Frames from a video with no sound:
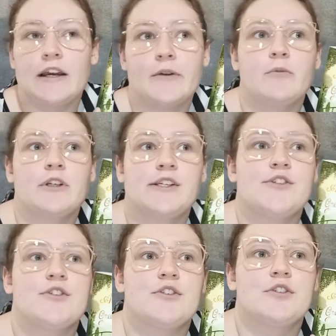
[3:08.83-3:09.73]
I wanted
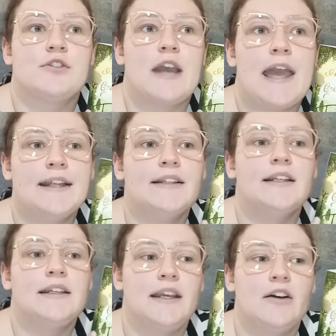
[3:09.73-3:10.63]
to end the
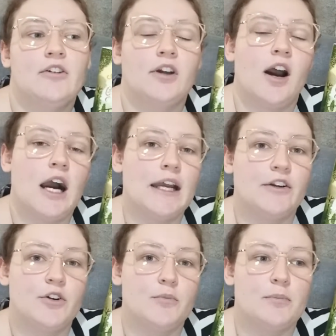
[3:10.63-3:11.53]
year on a high note